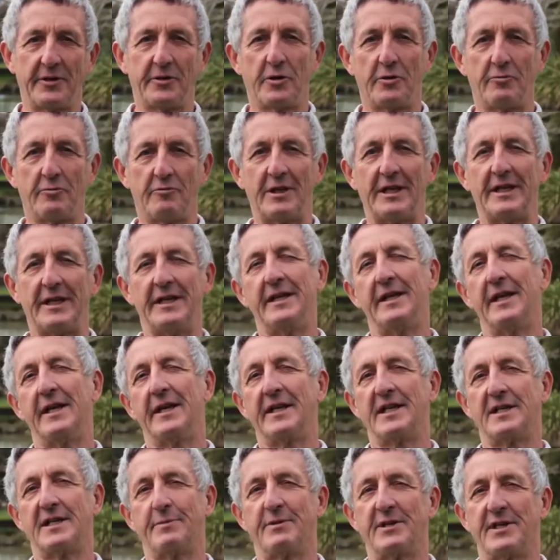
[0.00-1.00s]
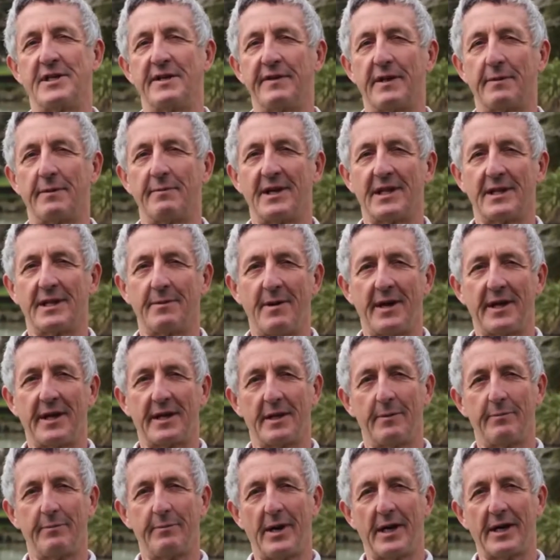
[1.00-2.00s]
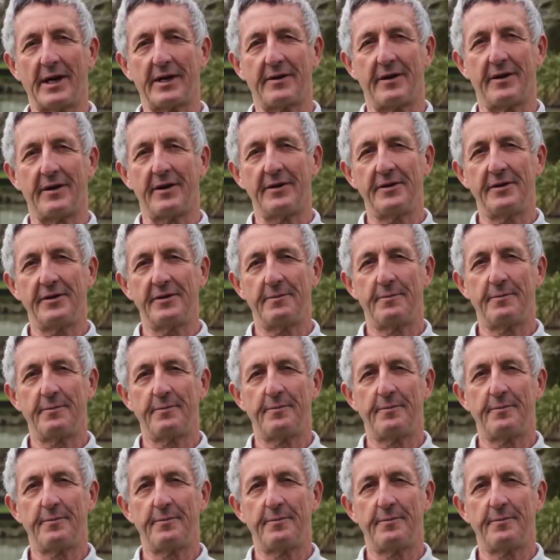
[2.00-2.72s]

You don't really need any specific mathematical background.